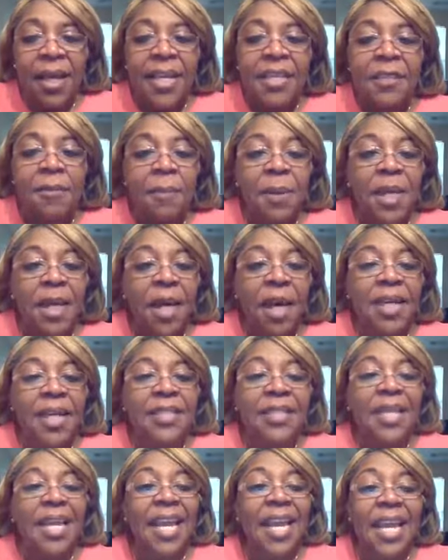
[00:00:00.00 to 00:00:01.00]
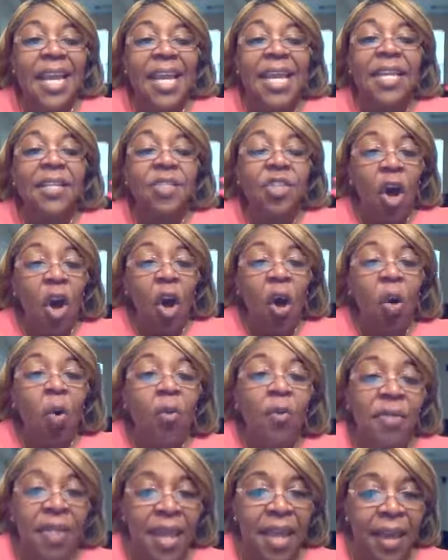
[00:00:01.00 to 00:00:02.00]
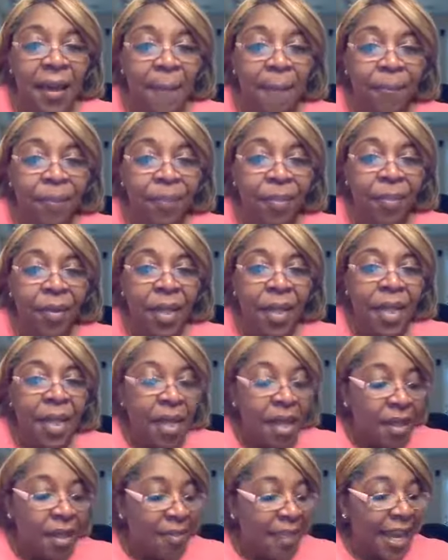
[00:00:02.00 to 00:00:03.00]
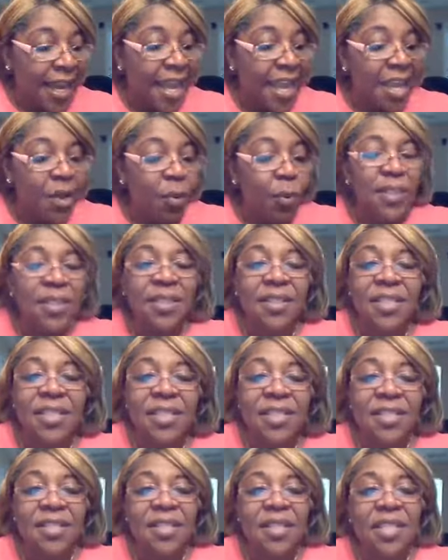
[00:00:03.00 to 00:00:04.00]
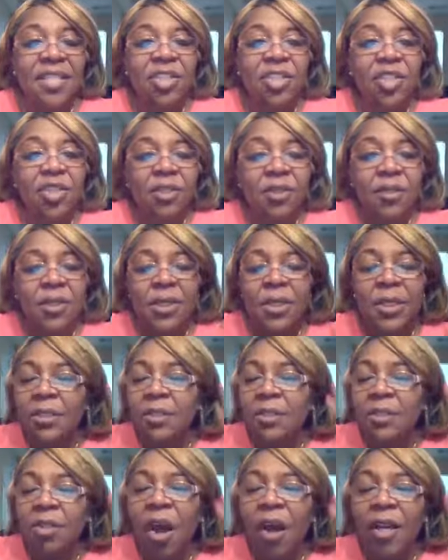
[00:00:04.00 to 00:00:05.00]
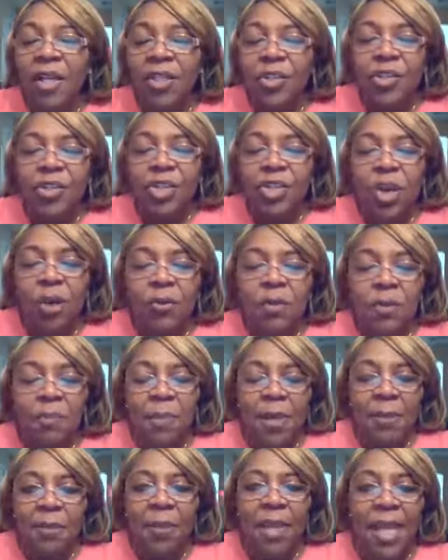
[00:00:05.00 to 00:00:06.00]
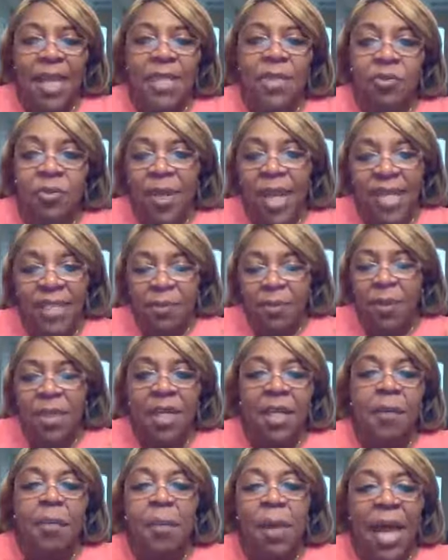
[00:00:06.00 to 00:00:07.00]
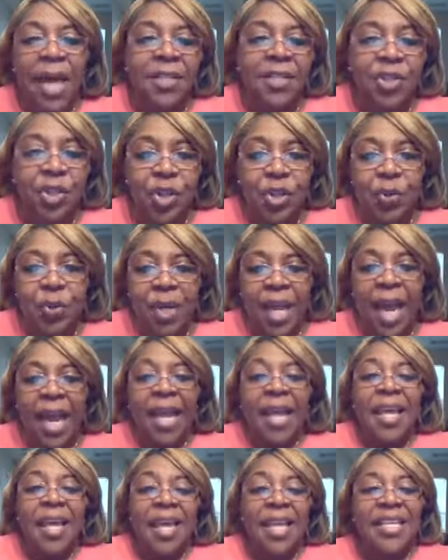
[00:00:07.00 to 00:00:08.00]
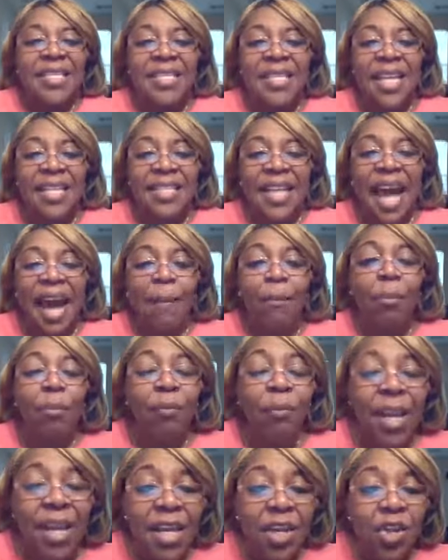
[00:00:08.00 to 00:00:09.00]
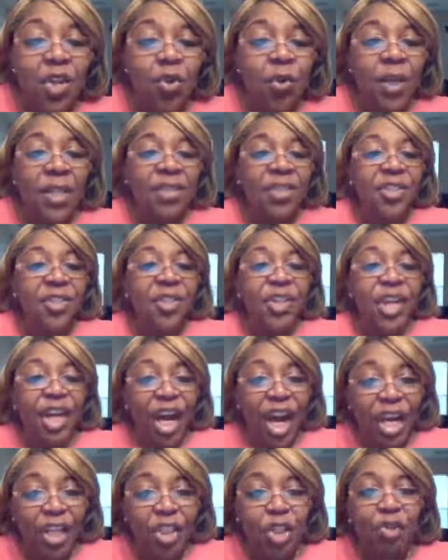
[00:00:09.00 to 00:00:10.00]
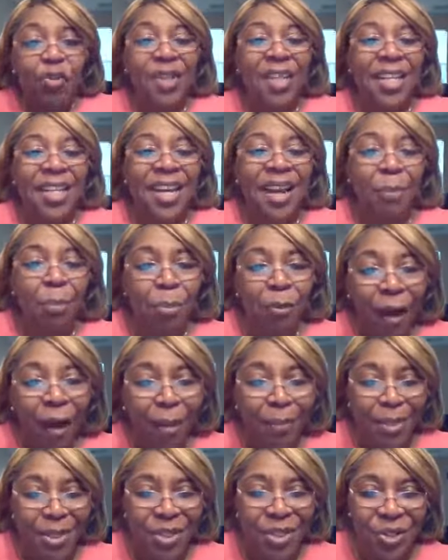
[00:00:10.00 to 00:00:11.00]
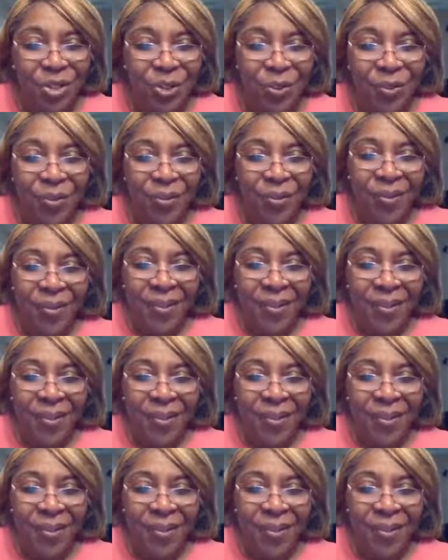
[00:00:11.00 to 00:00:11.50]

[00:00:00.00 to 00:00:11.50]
is because he told them that he was, this is, he's talking to his chosen people, the Israelites, but it applies to you and I. He says, I'm bringing you into the country that I promised you.